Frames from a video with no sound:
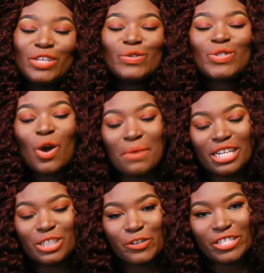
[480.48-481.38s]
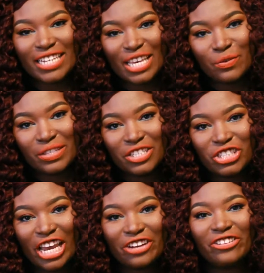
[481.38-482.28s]
you so much for sticking with
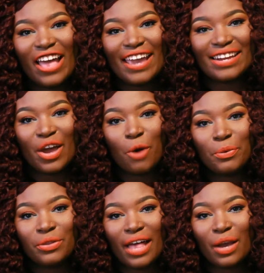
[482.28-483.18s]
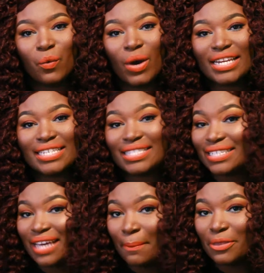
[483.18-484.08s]
this channel, and I hope you like what is
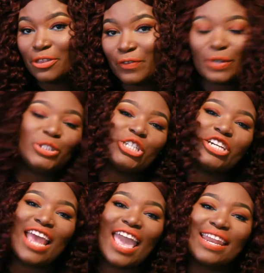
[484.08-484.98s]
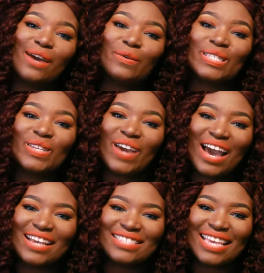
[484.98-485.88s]
to come in the future, and I will see you
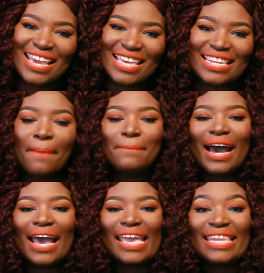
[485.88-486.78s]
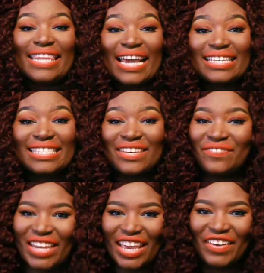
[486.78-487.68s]
guys in my next
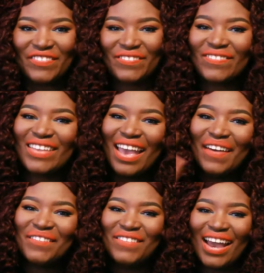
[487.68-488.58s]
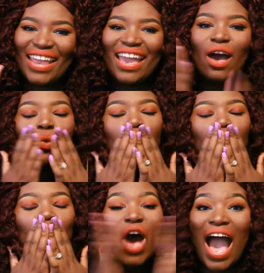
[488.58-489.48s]
video. Bye.
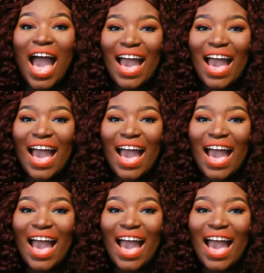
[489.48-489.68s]
Mwah.